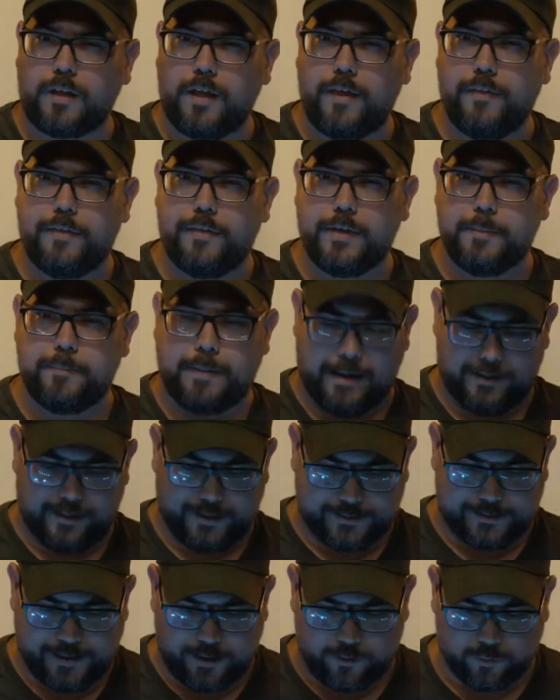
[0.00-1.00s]
the
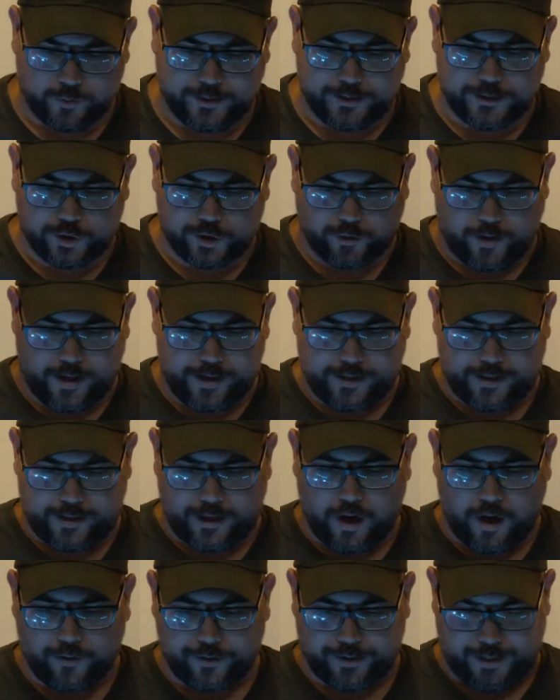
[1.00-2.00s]
balance that we strike in
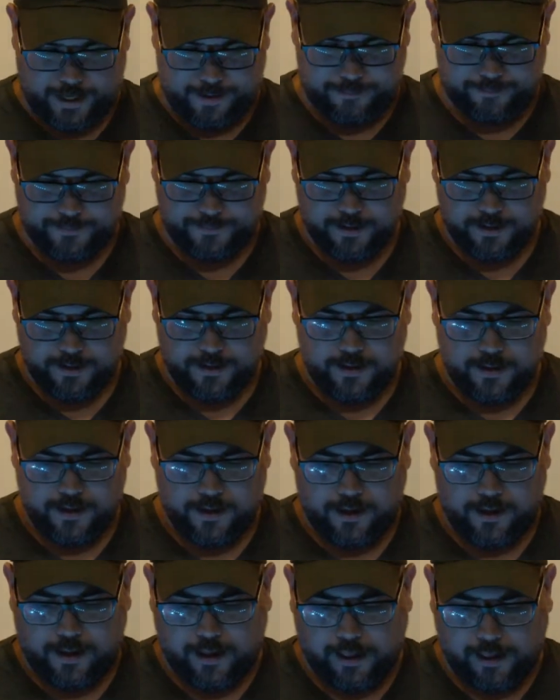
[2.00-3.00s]
our game?
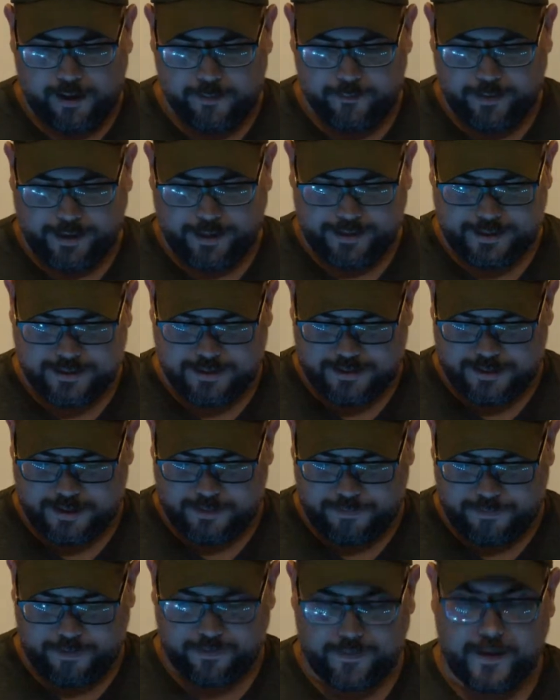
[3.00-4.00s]
And is it
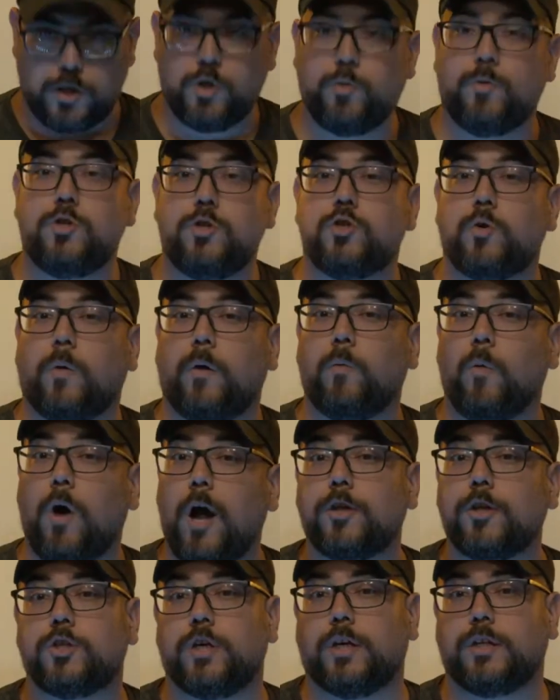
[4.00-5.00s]
something that you enjoy
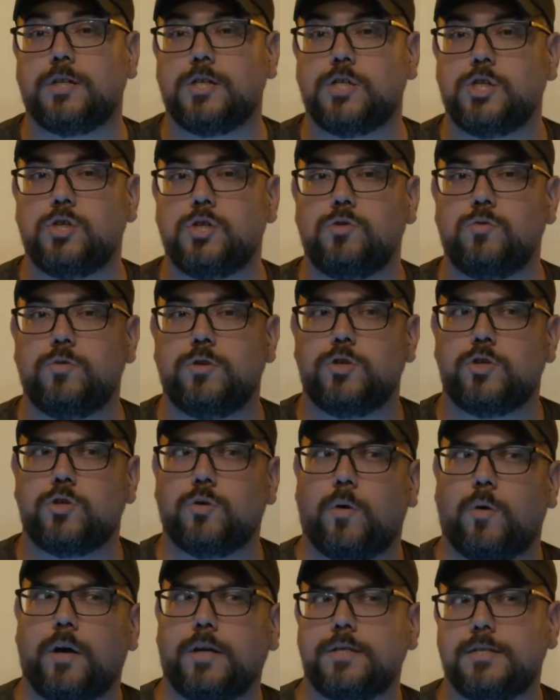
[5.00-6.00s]
watching? Did you
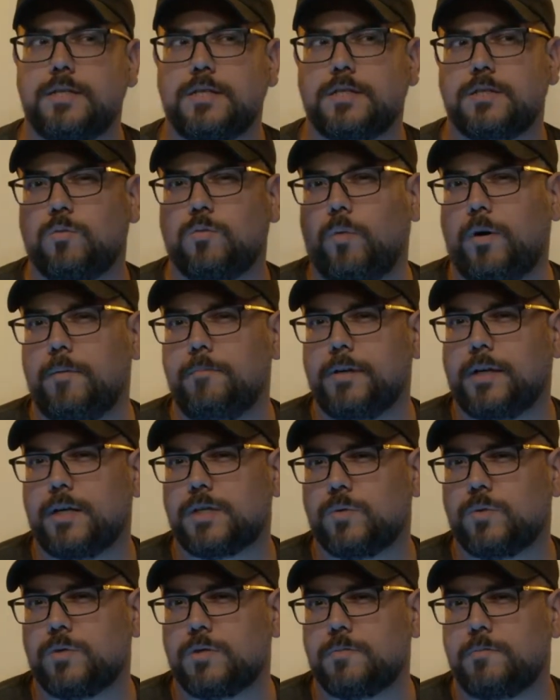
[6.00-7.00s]
enjoy Season 1
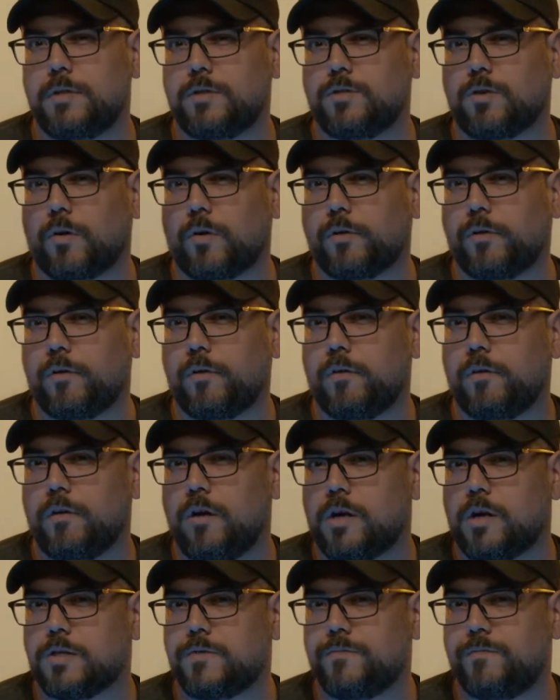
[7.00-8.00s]
because it was a bit darker and
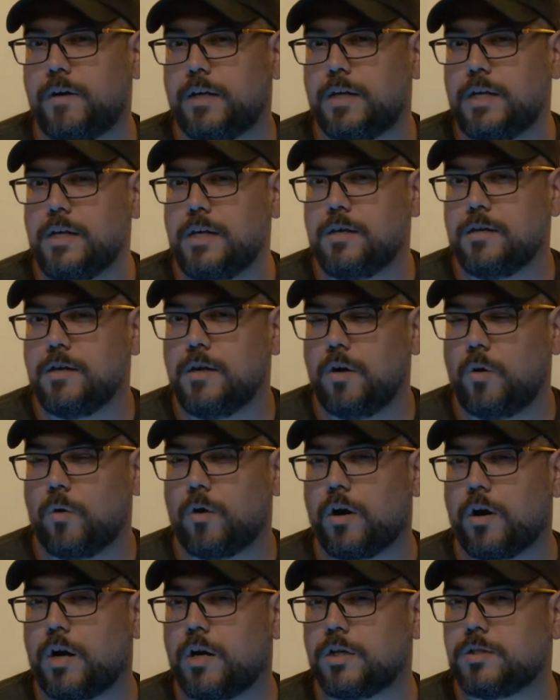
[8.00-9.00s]
not as funny or
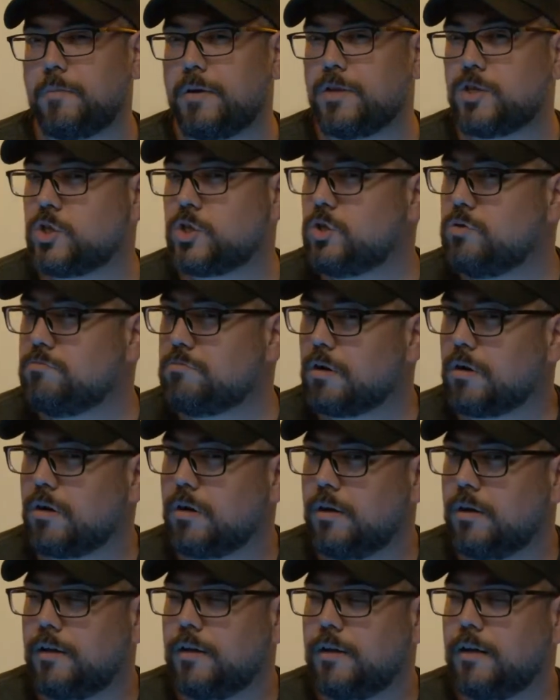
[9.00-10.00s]
not as much humor?
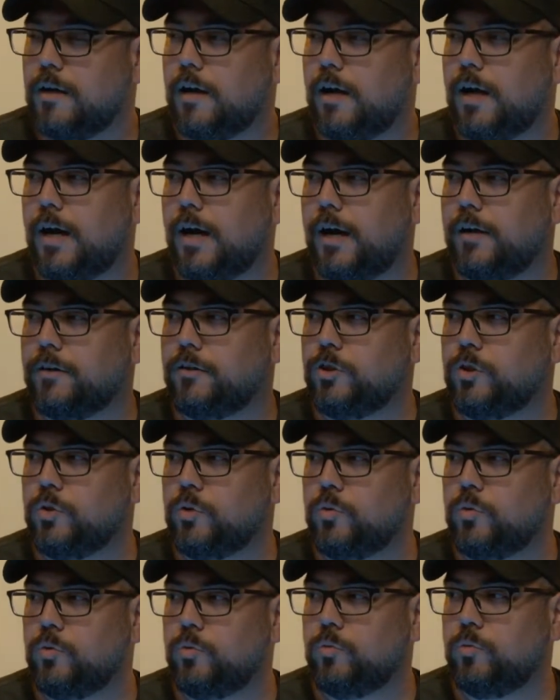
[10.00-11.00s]

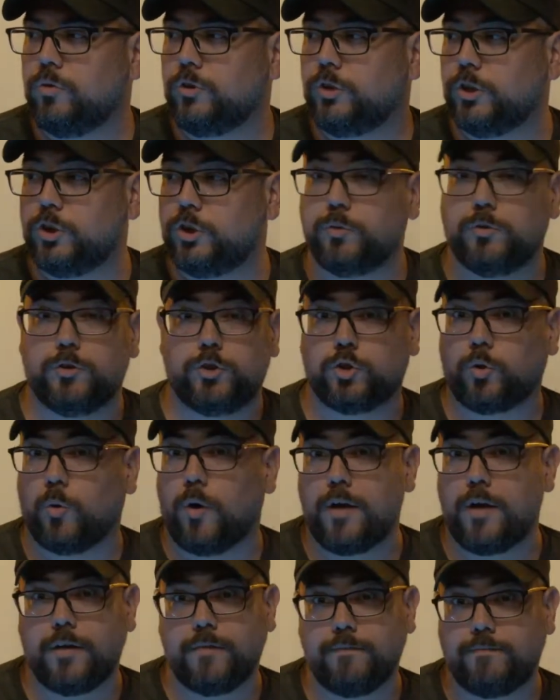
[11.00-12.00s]
Did you
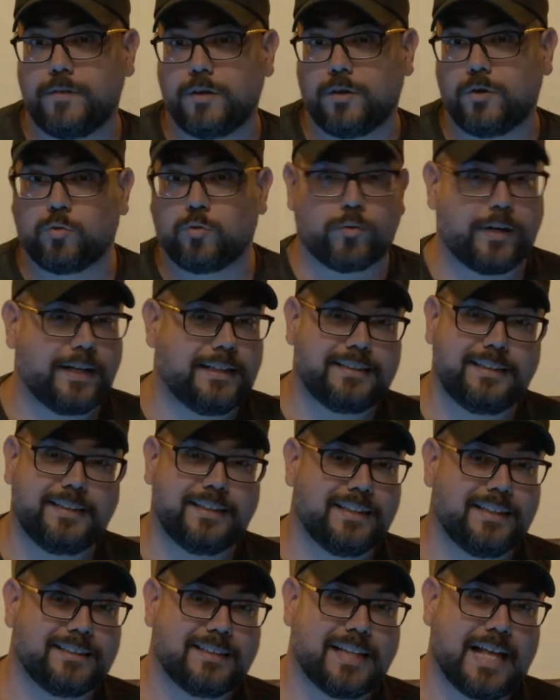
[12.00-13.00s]
enjoy the
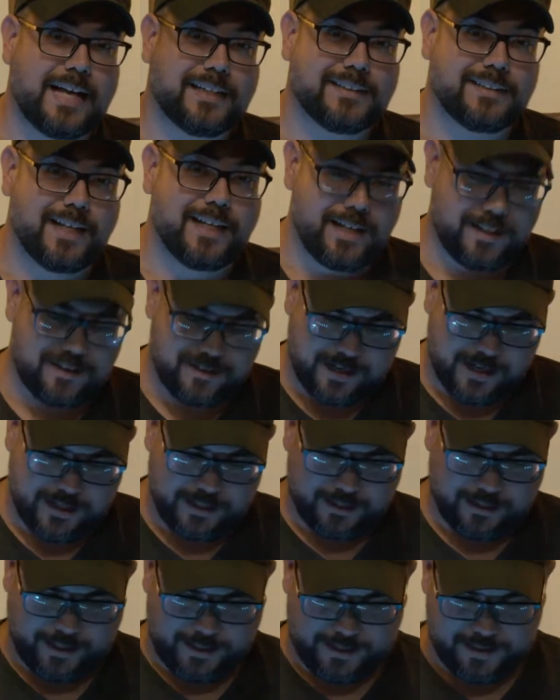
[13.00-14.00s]
craziness last night? I'd like